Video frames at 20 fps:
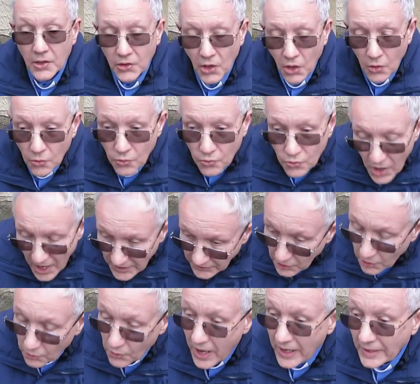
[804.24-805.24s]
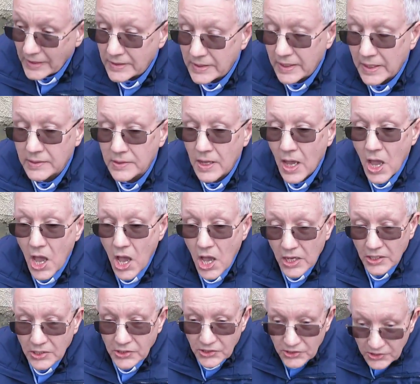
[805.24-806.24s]
the resurrected,
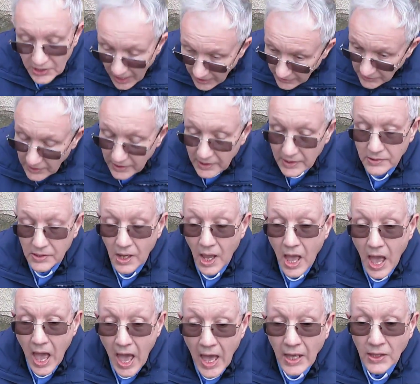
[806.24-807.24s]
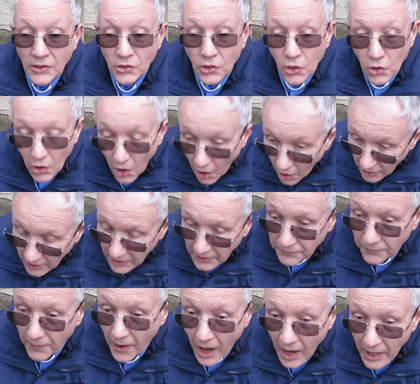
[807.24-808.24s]
ascended, and
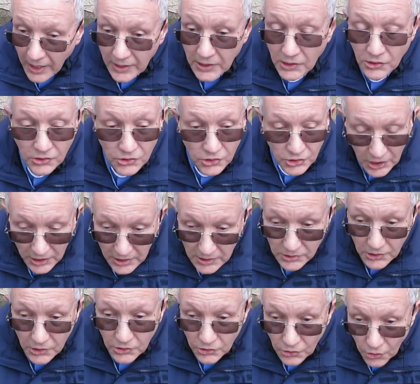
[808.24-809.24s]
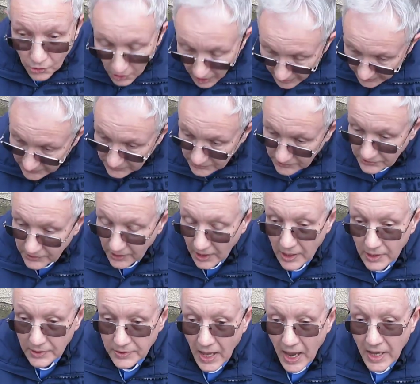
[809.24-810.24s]
glorified Jesus Christ,
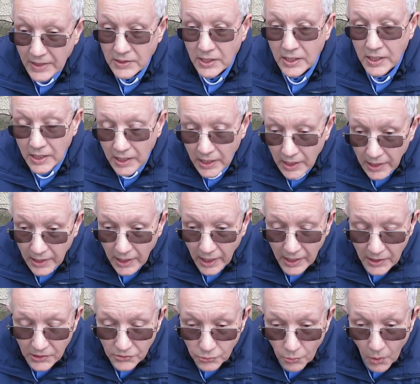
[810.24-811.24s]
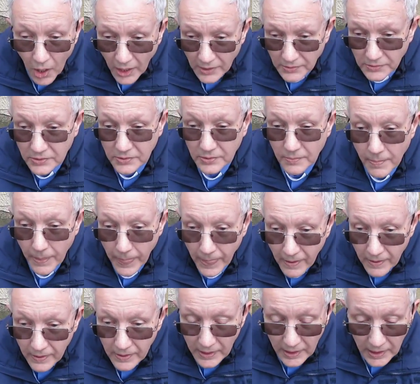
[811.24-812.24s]
that He is what?
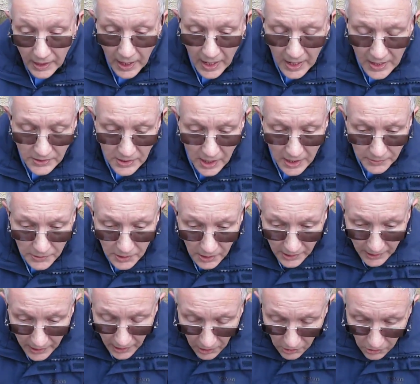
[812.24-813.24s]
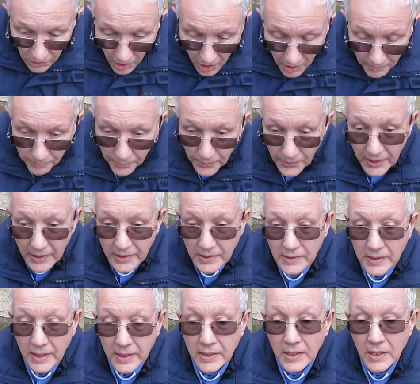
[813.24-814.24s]
He has utterly and
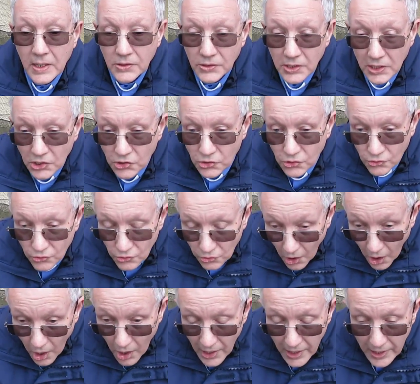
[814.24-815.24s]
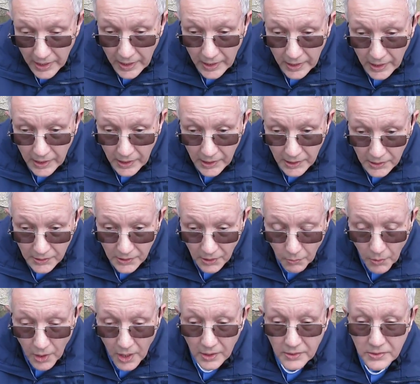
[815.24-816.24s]
completely destroyed the
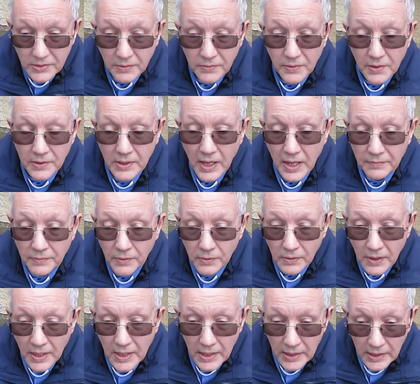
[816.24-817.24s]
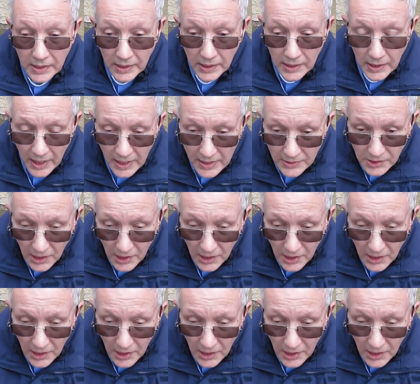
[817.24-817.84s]
works of the devil. He has